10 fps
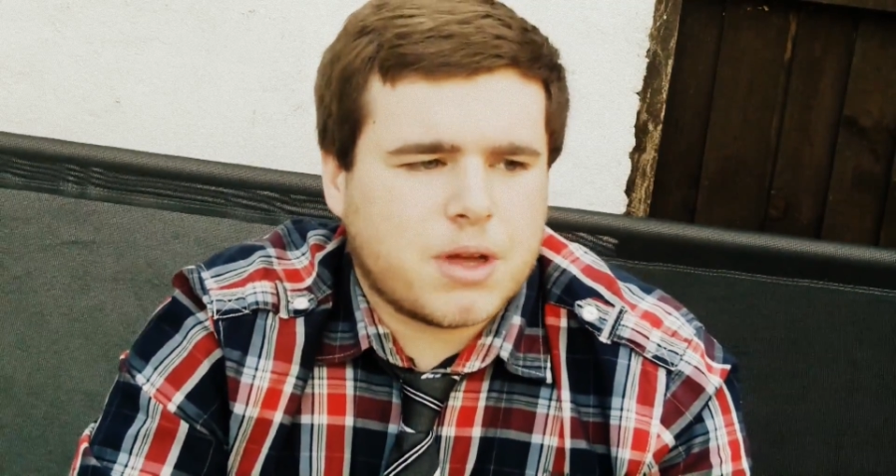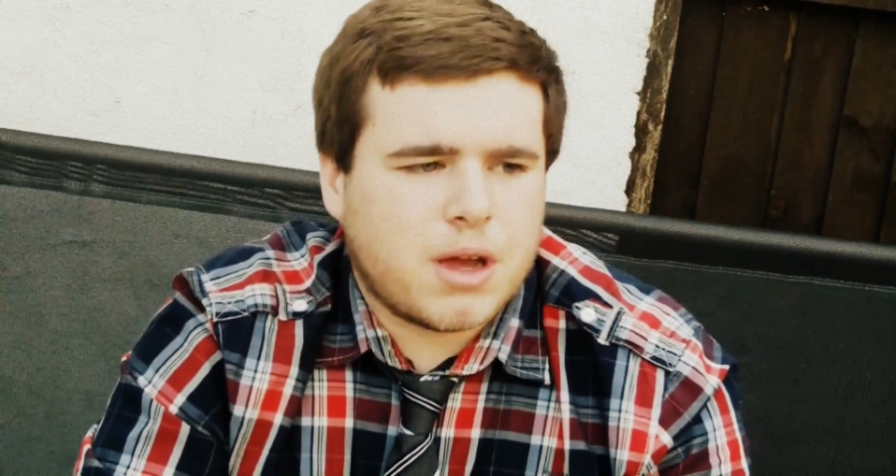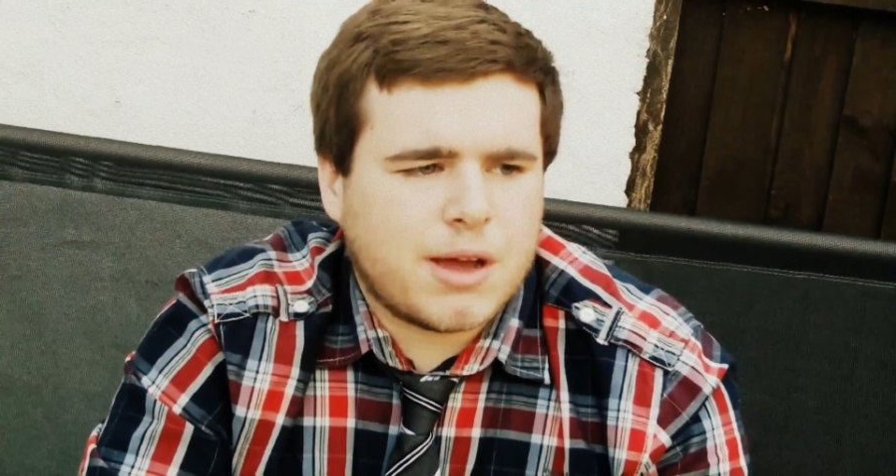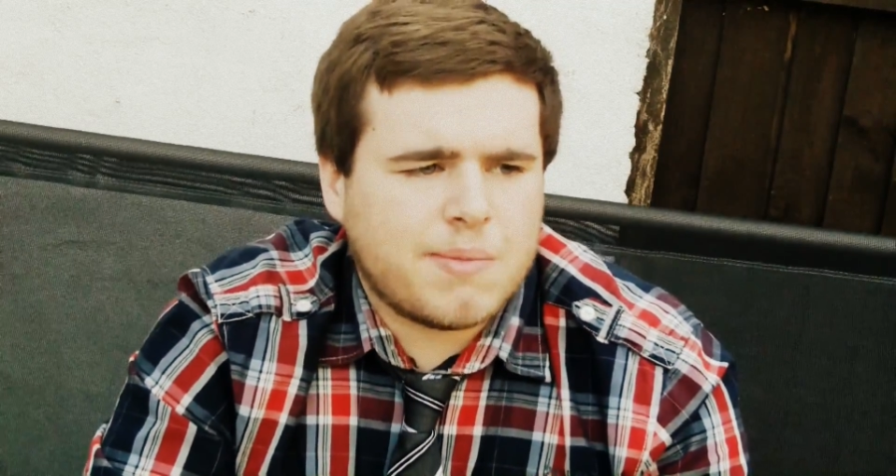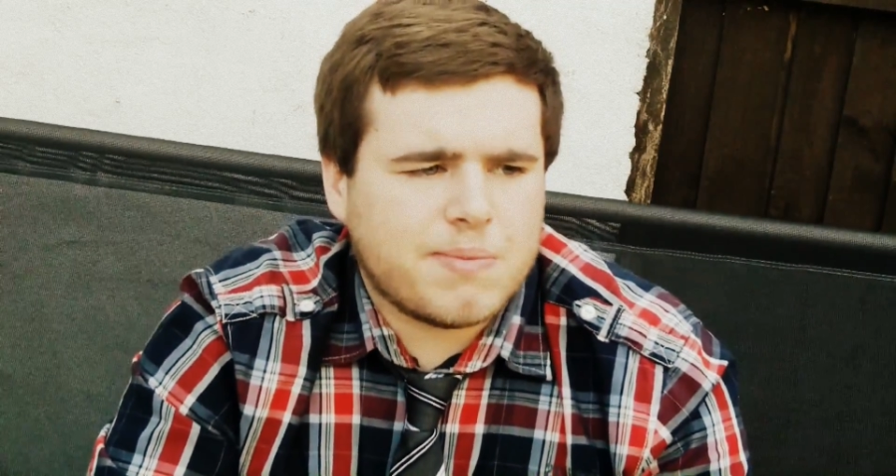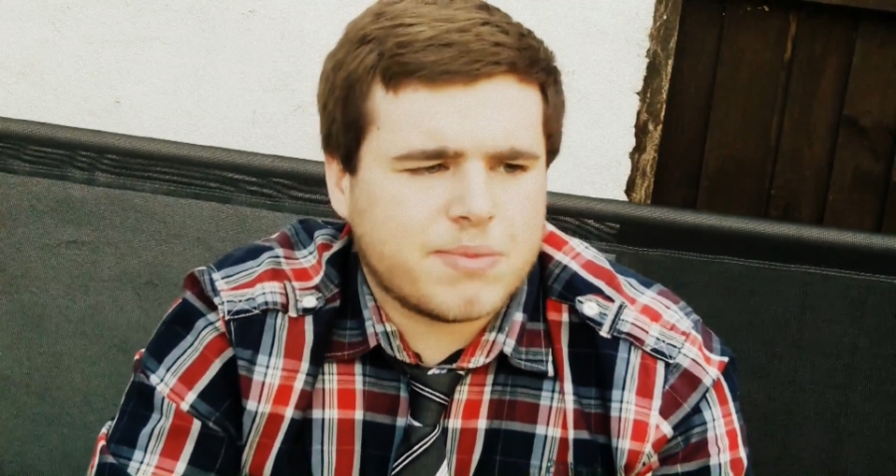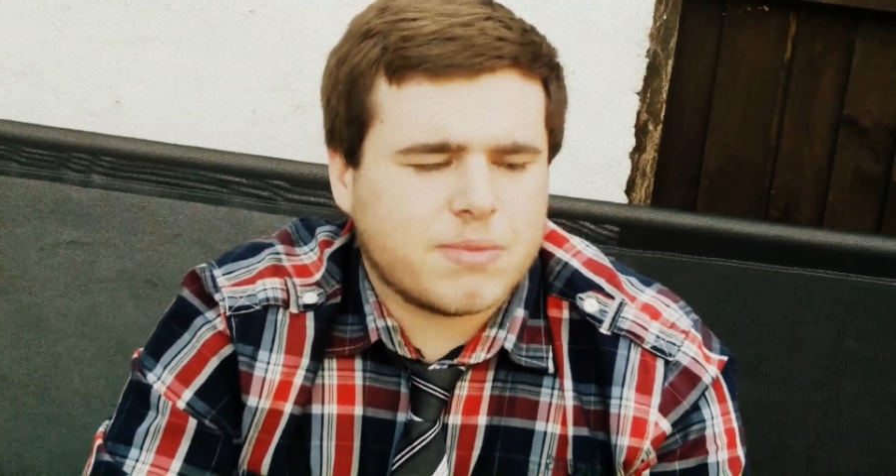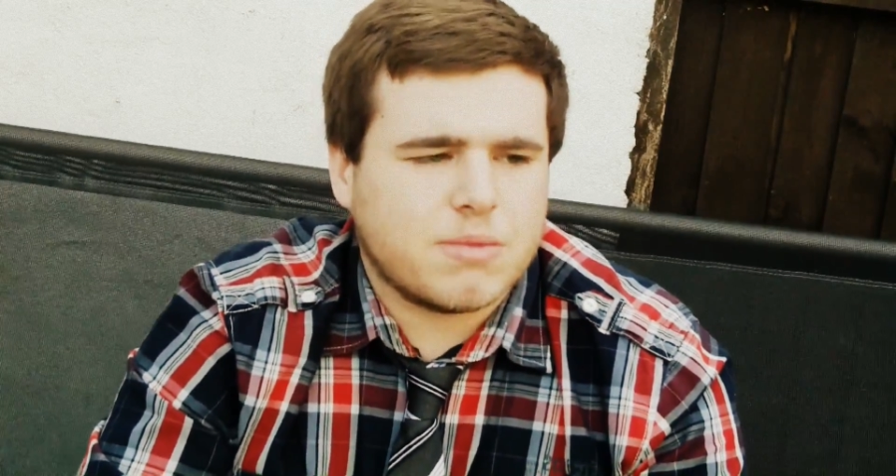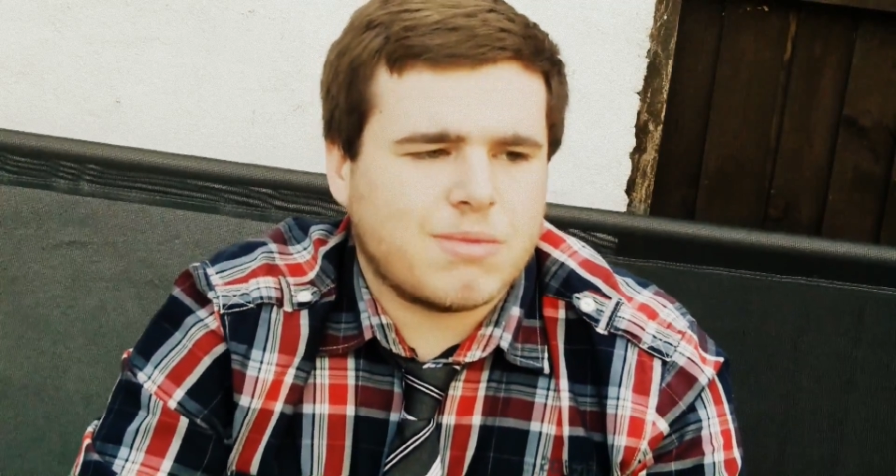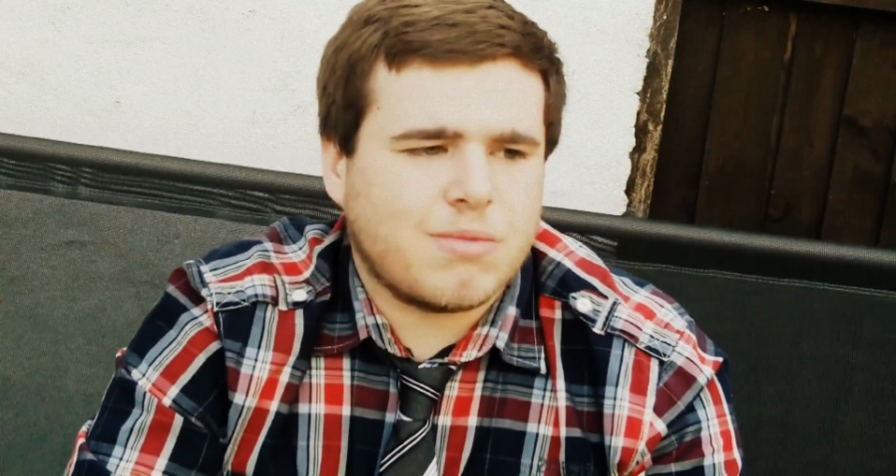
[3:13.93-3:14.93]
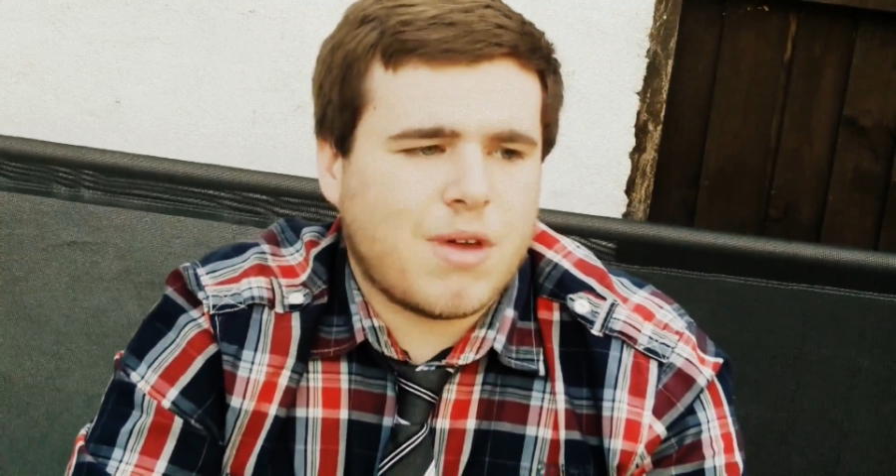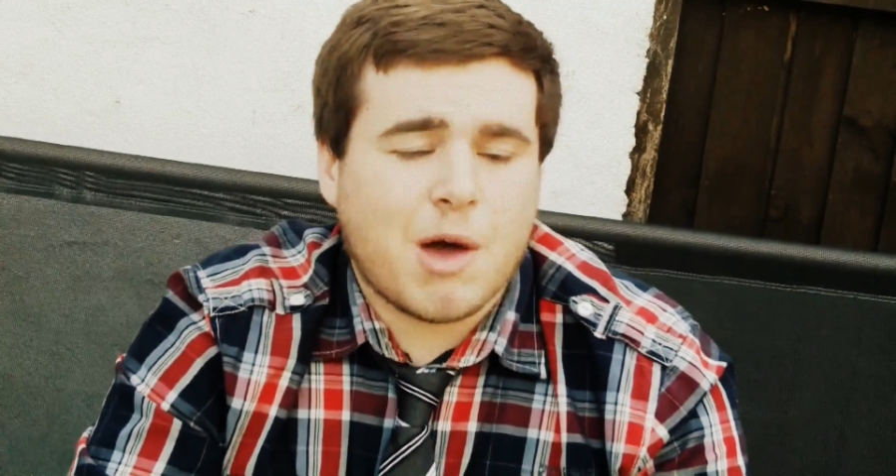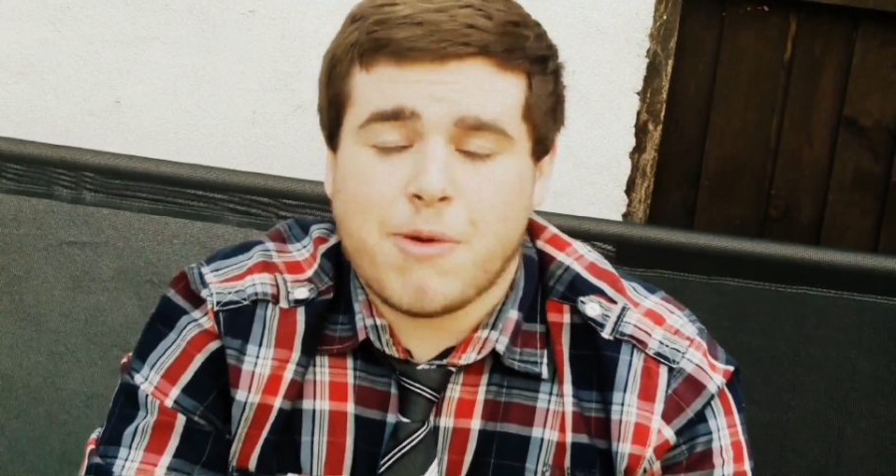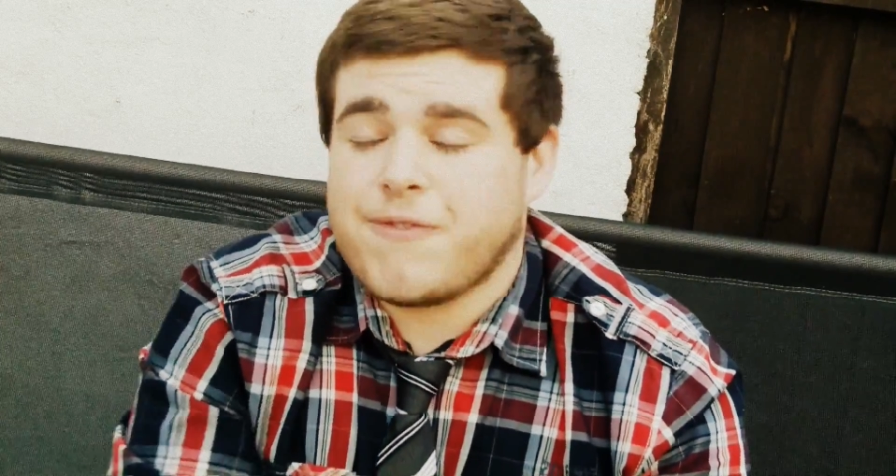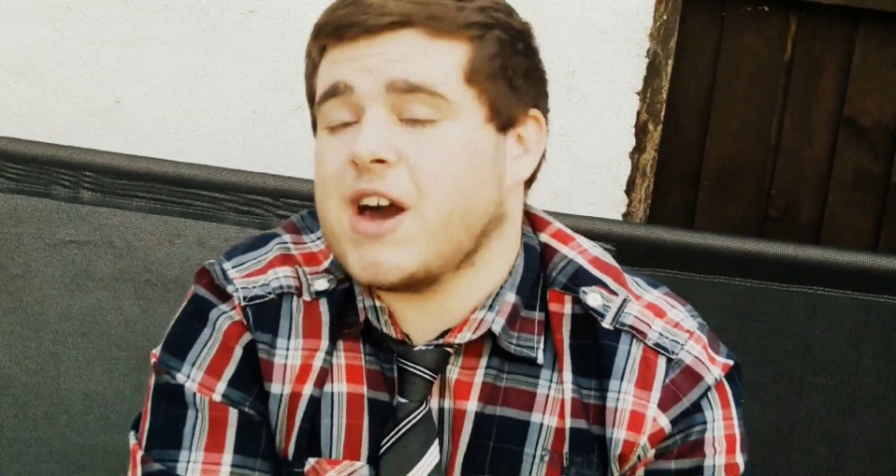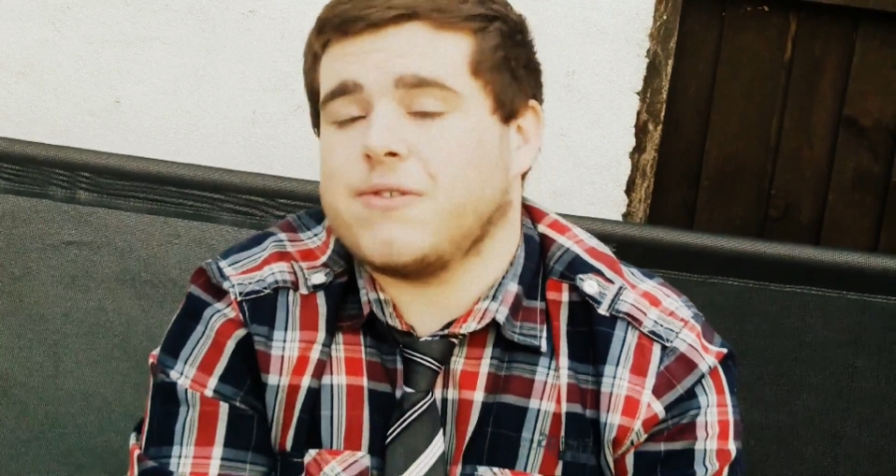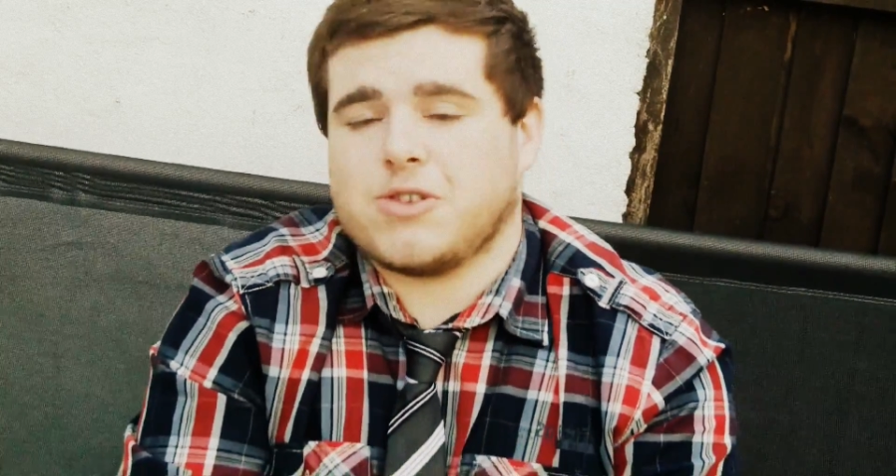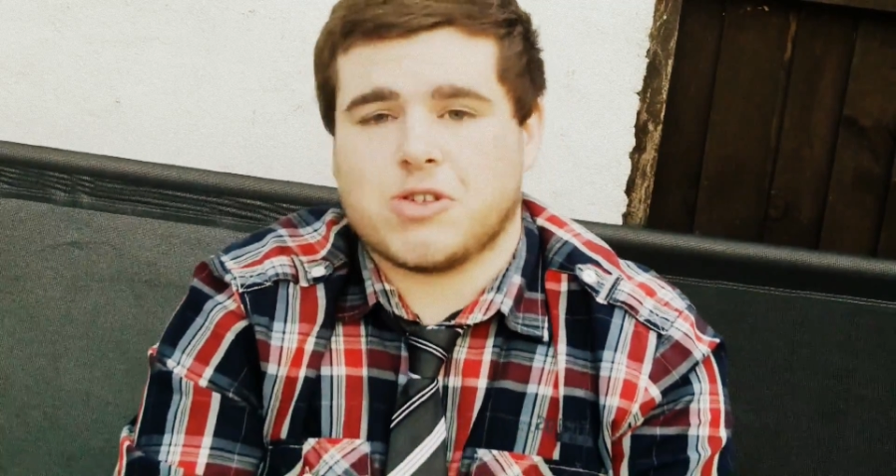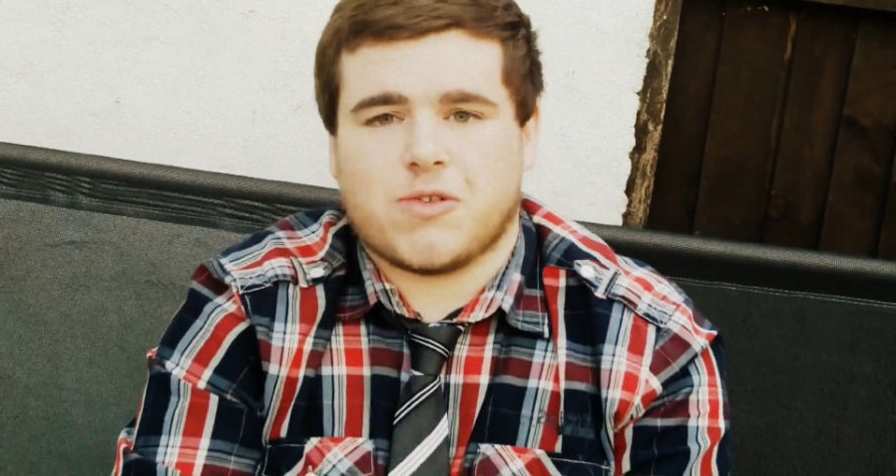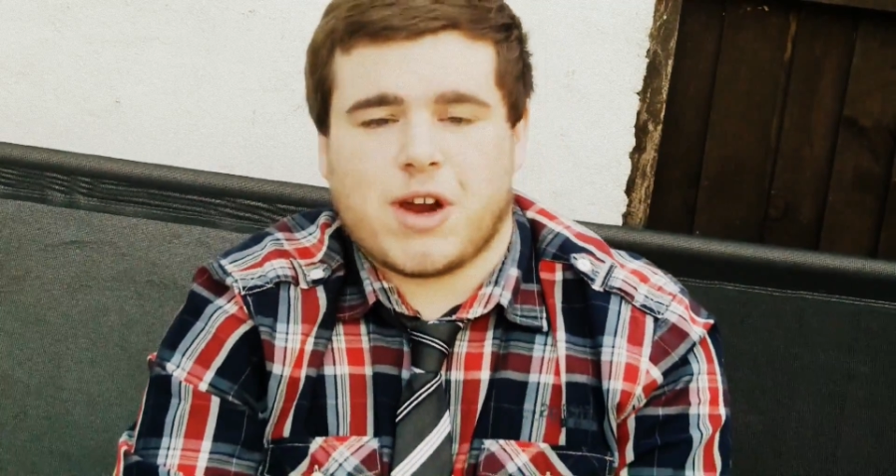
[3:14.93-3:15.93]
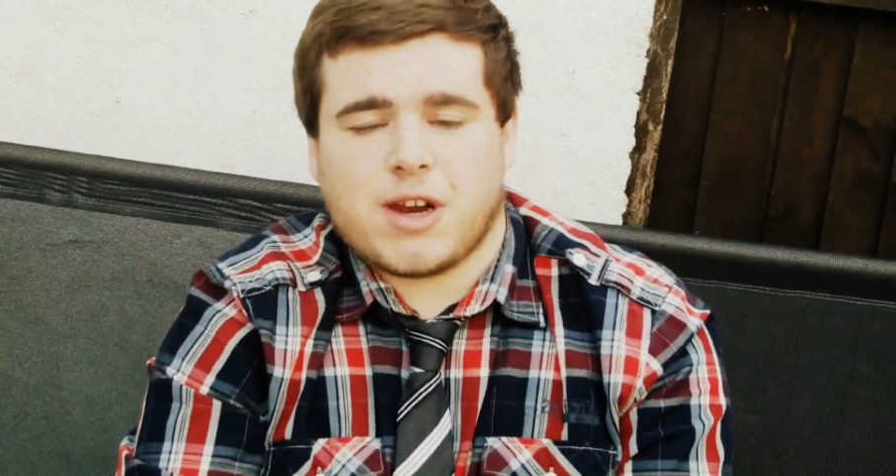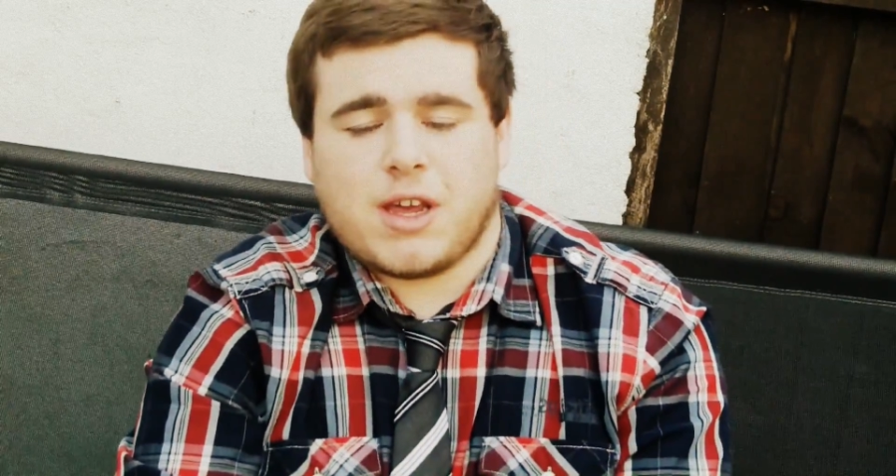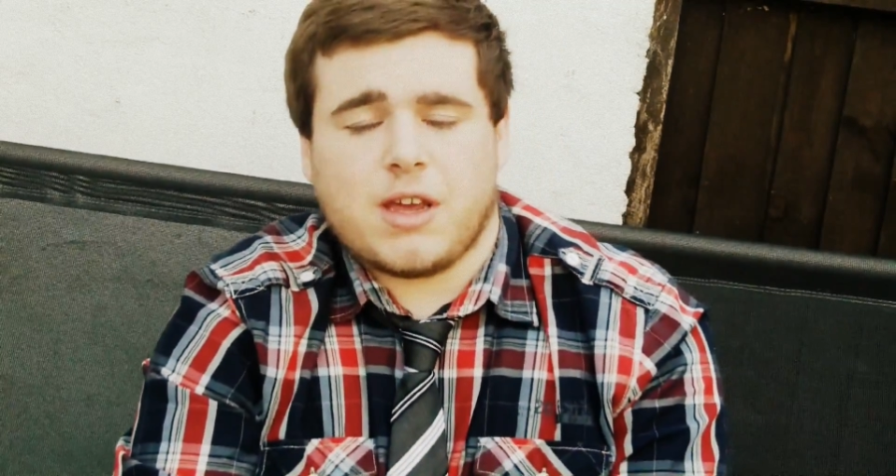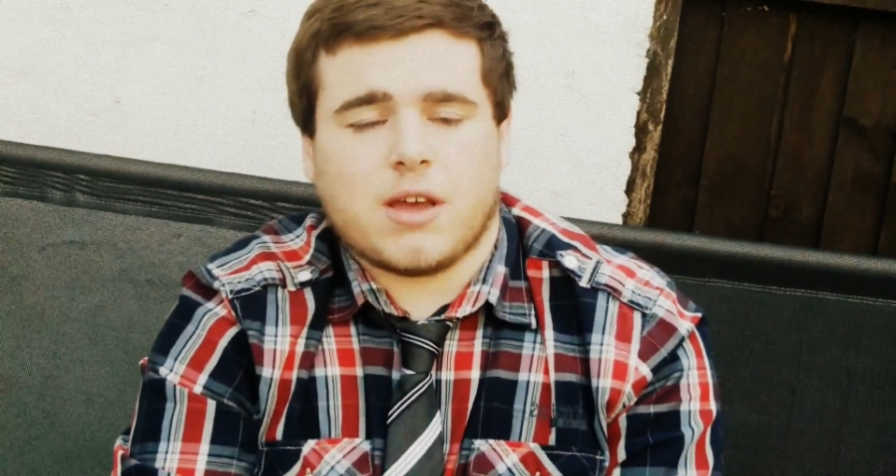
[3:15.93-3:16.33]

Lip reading: I'm a fan of Josh already.